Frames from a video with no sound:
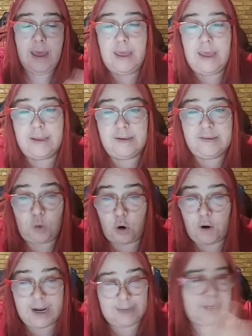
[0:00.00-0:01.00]
is,
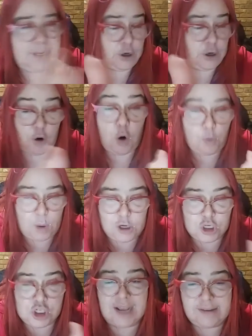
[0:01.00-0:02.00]
or anybody, or, or what you
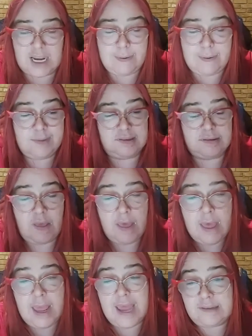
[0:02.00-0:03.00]
should ask any publicist
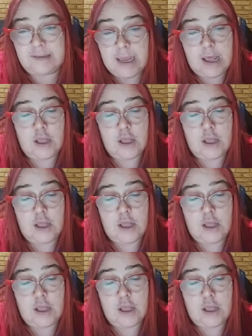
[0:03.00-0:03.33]
is